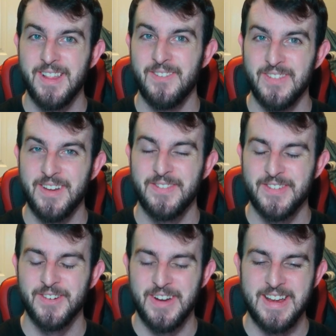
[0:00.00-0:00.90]
I'm, I'm
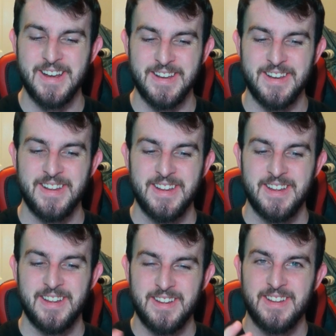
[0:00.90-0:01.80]
left or right-handed.
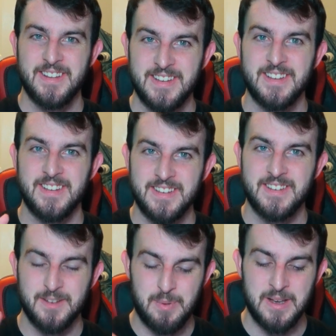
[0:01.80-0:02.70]

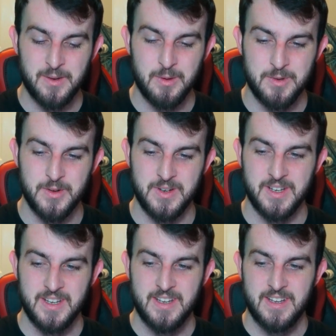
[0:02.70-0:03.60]
Depending what I'm
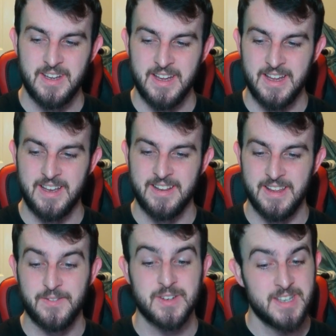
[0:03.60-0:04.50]
doing,
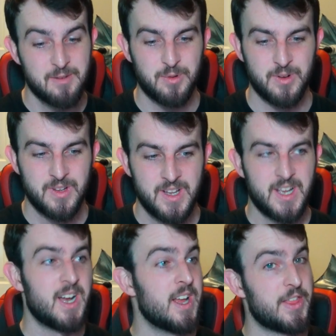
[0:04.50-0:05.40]
and like for example,
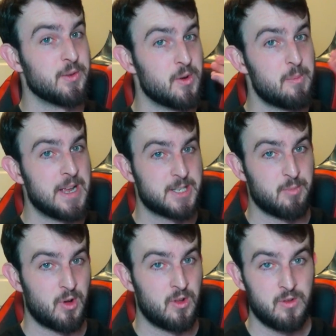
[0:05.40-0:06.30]
I throw a
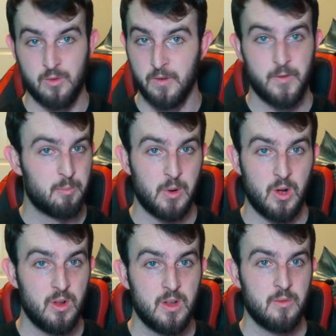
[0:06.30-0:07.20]
baseball or a
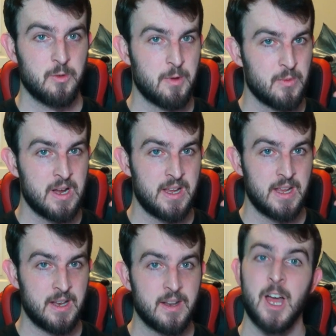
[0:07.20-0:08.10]
football with my
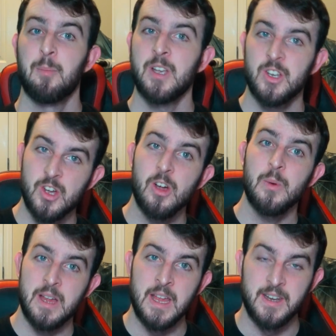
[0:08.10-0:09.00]
right hand. I play
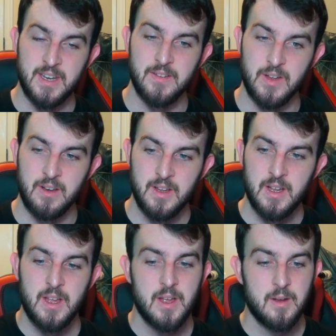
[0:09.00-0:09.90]
guitar right handed,
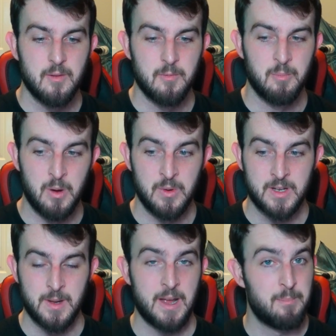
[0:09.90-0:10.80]
even.
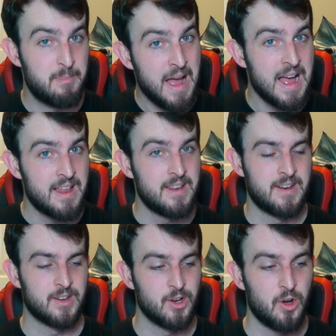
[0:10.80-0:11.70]
But when it comes, I
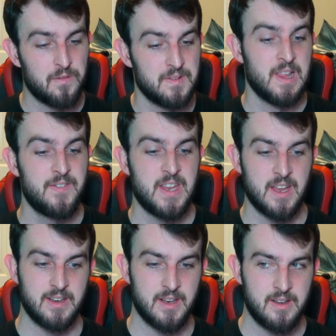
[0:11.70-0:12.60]
bat and I golf
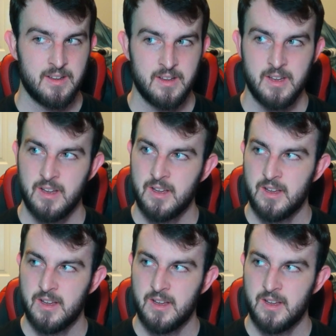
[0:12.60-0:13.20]
left handed.